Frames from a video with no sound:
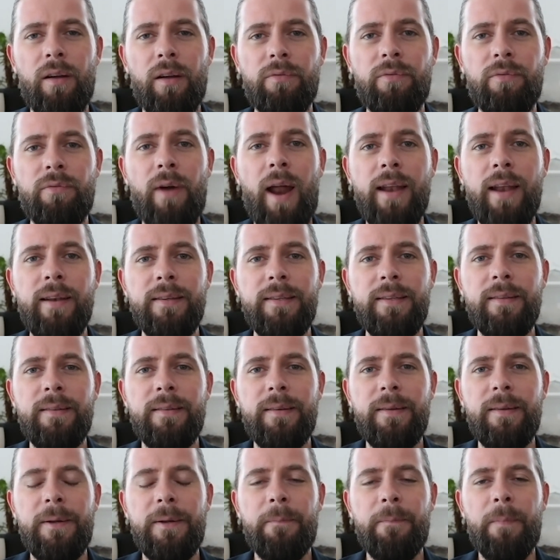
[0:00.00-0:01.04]
rent
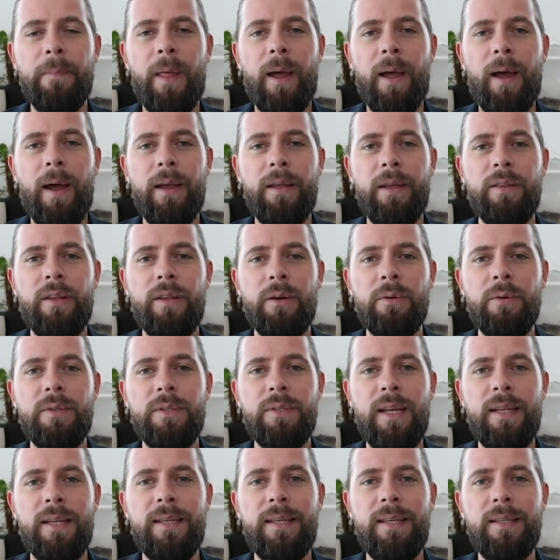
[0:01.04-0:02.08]
in those
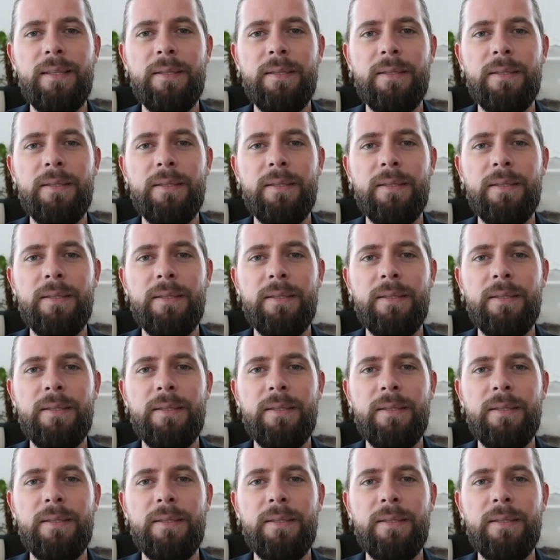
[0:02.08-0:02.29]
cities.